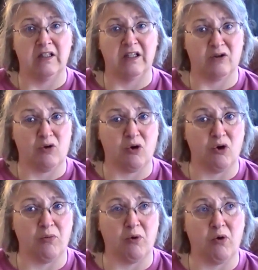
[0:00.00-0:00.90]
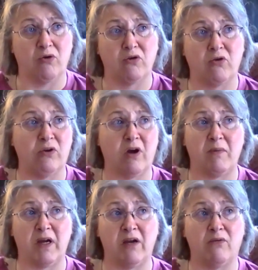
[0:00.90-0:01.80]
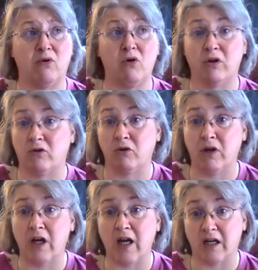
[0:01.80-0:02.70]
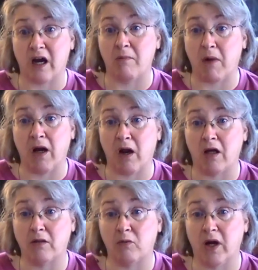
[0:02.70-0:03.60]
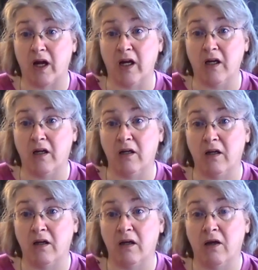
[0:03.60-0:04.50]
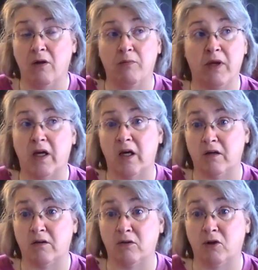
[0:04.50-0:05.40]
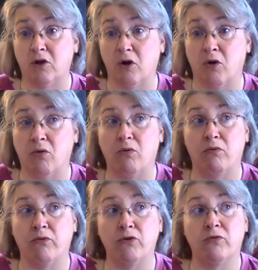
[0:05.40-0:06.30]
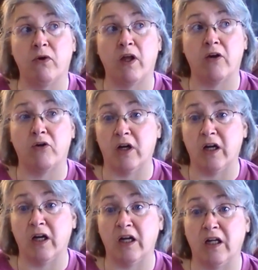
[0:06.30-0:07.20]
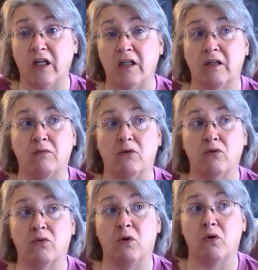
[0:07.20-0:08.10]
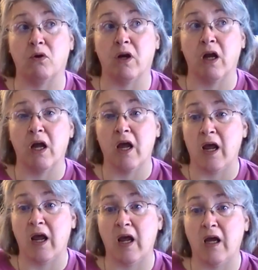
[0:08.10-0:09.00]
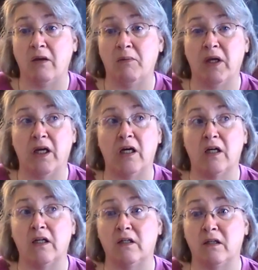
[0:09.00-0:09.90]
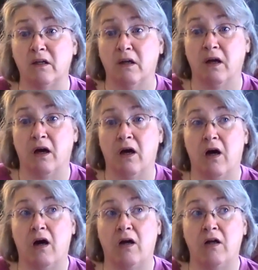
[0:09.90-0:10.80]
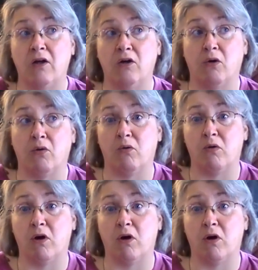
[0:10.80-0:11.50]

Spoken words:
this horrible. So, I mean, of course, during that time, I lost weight. Because, you know, first of all, I couldn't eat anything because I'm so swollen. And because, you know,